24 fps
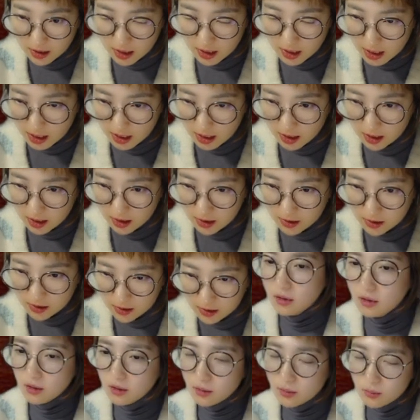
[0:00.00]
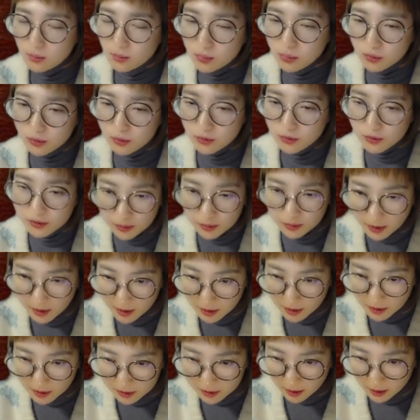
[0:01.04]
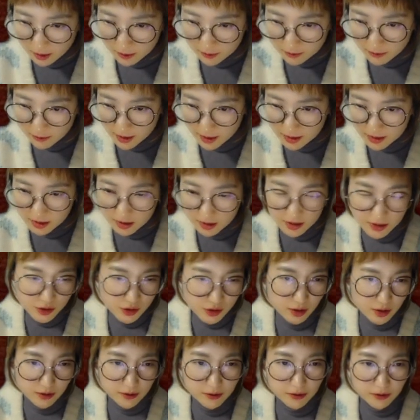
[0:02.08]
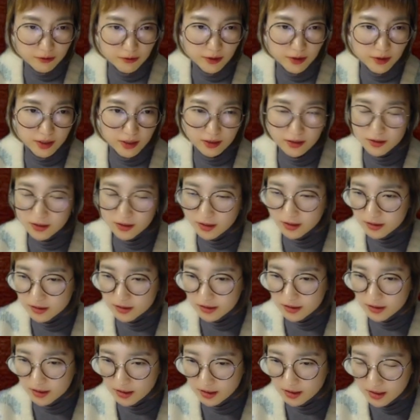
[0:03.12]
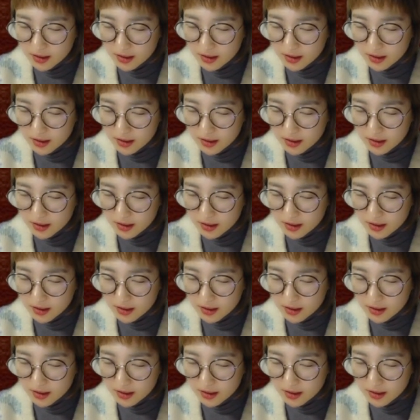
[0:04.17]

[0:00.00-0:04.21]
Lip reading: and both players are fighting each other very intensely.